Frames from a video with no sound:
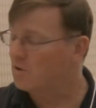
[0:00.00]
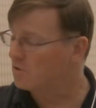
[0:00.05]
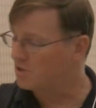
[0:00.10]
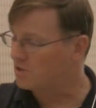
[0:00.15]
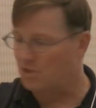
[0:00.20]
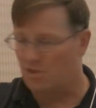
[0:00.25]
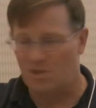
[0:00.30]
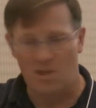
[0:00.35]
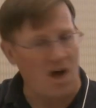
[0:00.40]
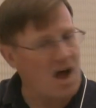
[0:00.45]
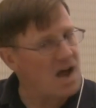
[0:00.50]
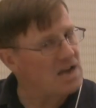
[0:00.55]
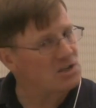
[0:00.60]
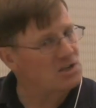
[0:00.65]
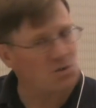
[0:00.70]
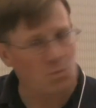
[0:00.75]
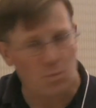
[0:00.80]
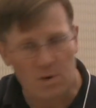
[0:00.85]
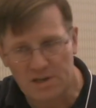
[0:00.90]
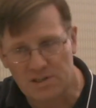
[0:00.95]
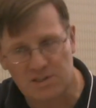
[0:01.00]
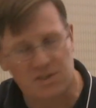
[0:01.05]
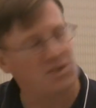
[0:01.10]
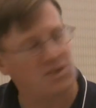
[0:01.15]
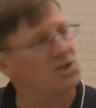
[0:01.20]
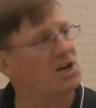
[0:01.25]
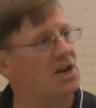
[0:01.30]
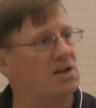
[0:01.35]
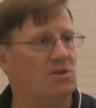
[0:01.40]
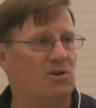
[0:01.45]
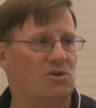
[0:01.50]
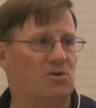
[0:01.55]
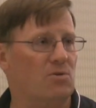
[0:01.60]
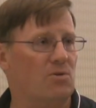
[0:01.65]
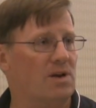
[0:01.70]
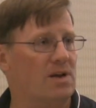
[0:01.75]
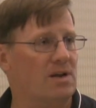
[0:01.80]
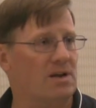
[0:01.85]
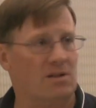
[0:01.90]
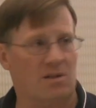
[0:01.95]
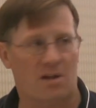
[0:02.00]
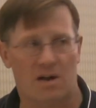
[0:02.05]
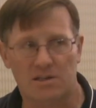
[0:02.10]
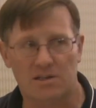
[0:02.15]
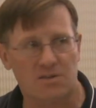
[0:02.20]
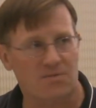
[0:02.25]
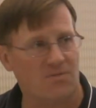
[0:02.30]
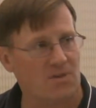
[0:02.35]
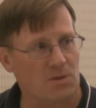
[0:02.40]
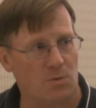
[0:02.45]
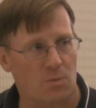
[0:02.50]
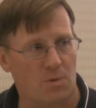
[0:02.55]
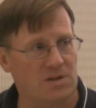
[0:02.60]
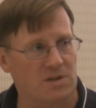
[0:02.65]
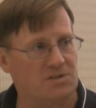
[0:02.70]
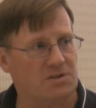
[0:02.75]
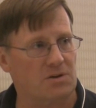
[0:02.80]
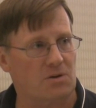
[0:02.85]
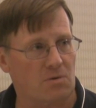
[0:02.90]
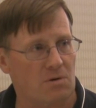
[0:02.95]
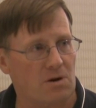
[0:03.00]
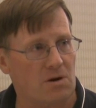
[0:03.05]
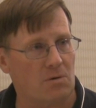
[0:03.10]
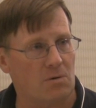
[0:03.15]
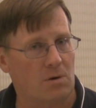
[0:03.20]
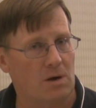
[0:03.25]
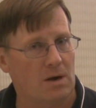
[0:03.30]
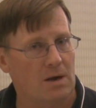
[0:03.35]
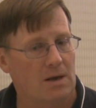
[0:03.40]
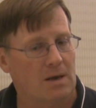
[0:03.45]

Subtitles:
There's lots of ways to shake the tree and lots of other ways to grow.